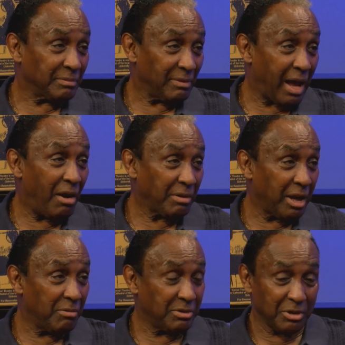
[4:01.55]

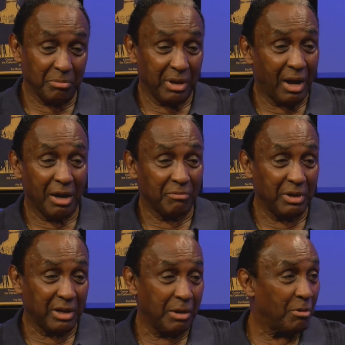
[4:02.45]
However he
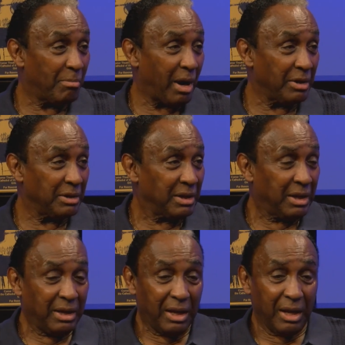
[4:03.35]
came about it.
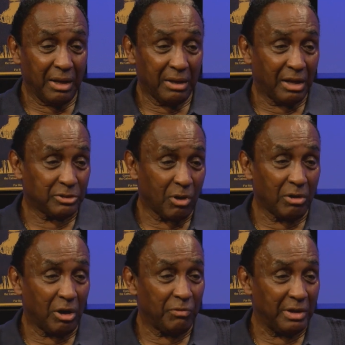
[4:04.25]
And I
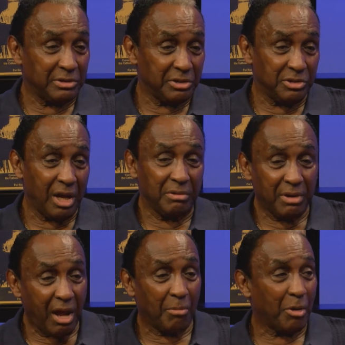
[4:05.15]
started off as a Jet, and
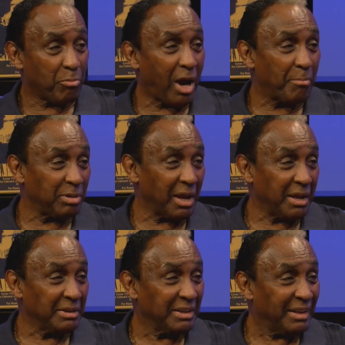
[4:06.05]
now I'm a prop plane.